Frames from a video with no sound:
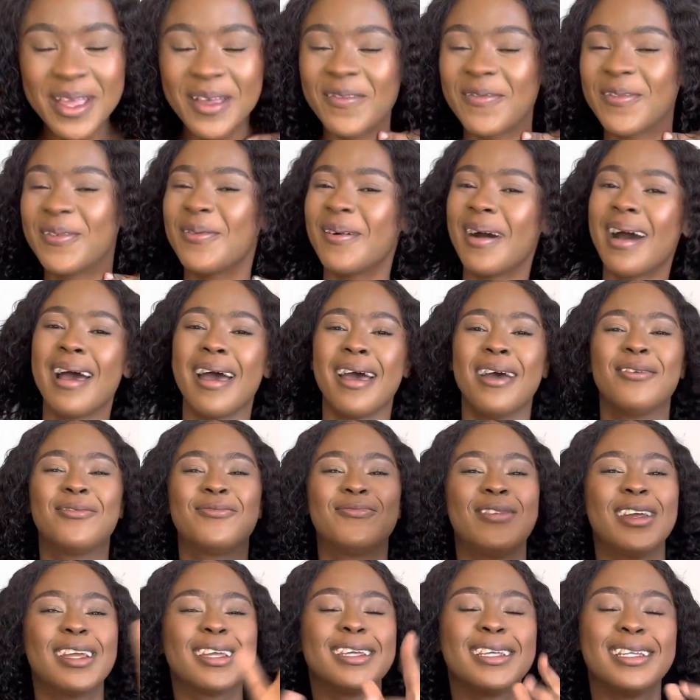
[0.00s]
If you are a
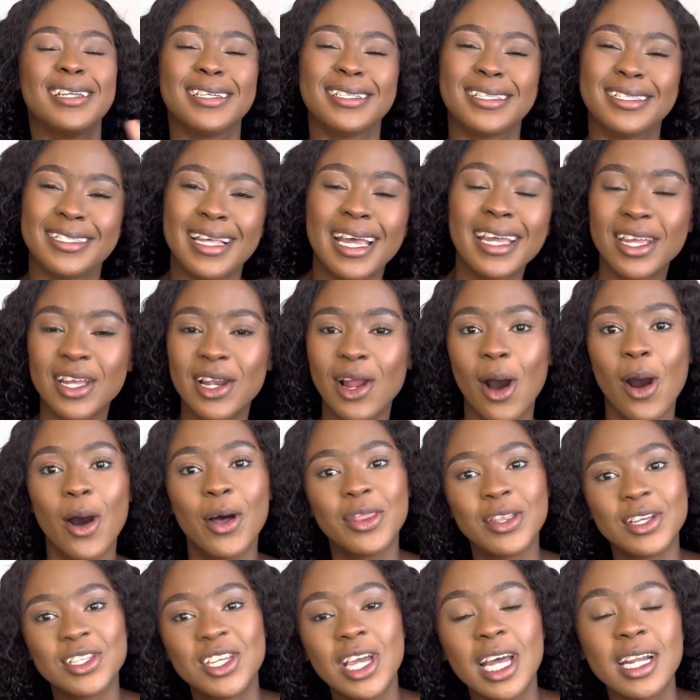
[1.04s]
regular zegula
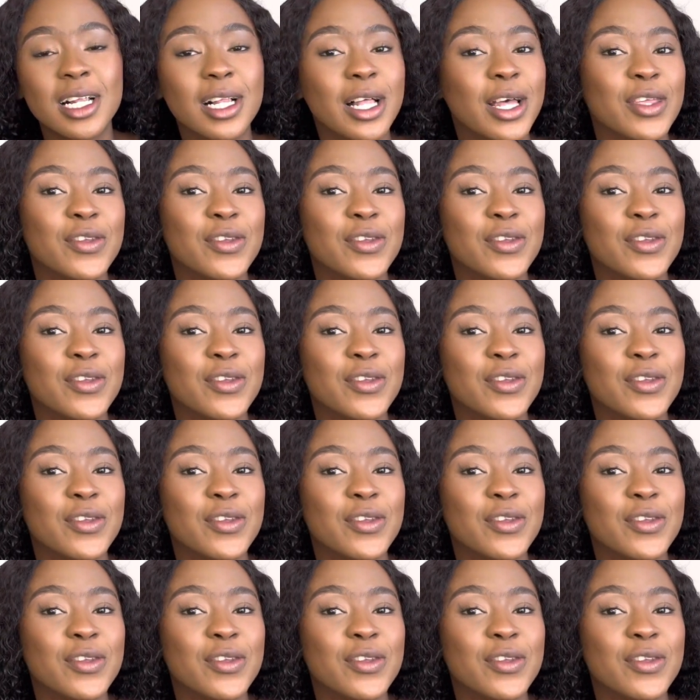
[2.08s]
on the channel